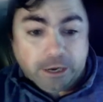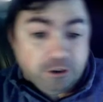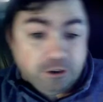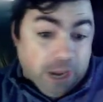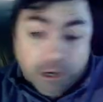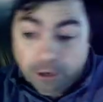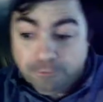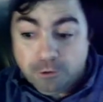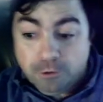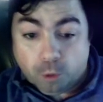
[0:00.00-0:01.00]
I just added a
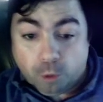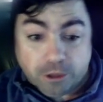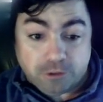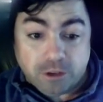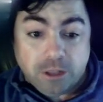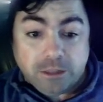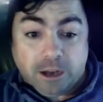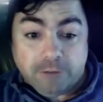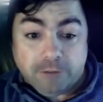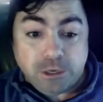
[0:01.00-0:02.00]
few more things that
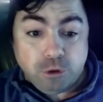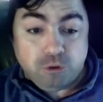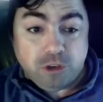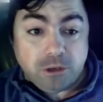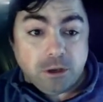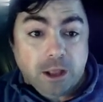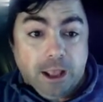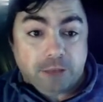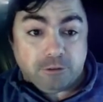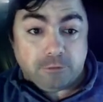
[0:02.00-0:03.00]
I've been using
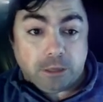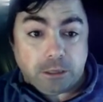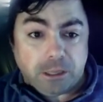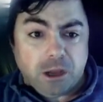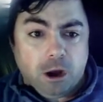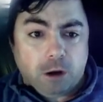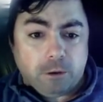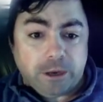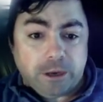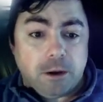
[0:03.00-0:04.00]
as of lately.
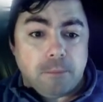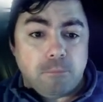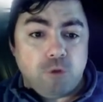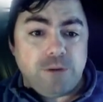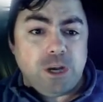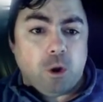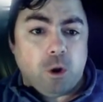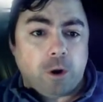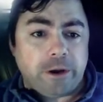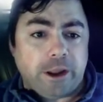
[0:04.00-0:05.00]
Alrighty, moving
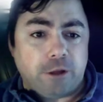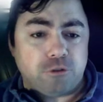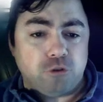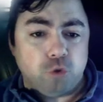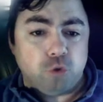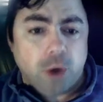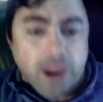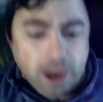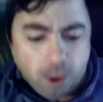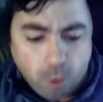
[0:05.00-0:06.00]
on now to
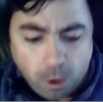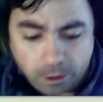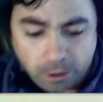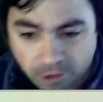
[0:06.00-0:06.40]
air quality.